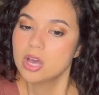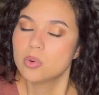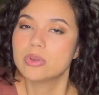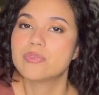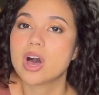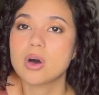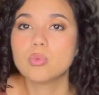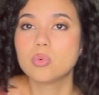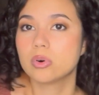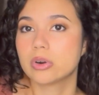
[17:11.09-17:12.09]
We've got
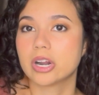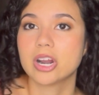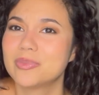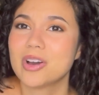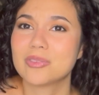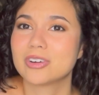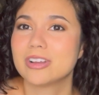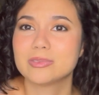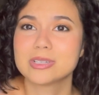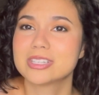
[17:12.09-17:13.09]
war, we've got
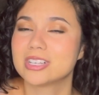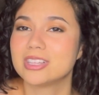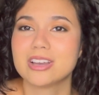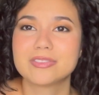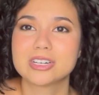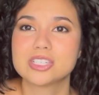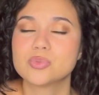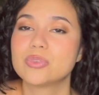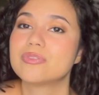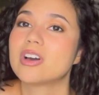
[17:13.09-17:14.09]
rivals to lovers,
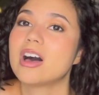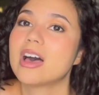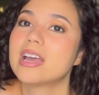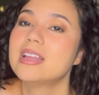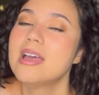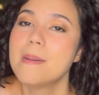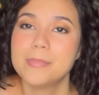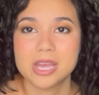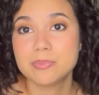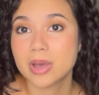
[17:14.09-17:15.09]
we've got
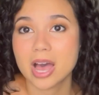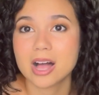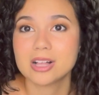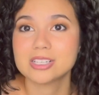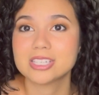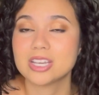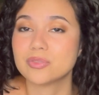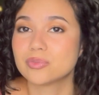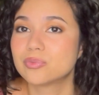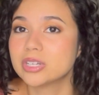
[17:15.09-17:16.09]
pen pals. It
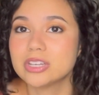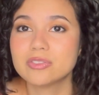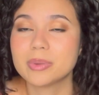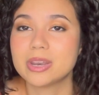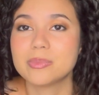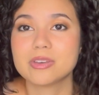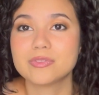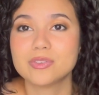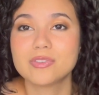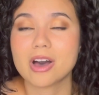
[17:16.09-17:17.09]
really reminded me of
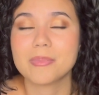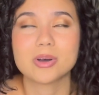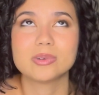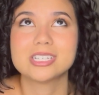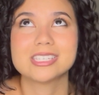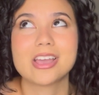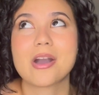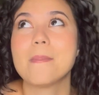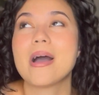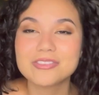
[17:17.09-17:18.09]
You've Got Mail, which is like
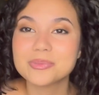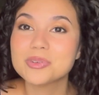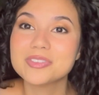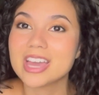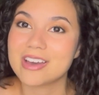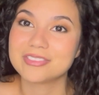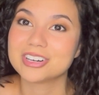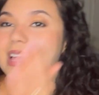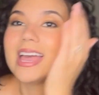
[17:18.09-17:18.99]
my favorite movie ever.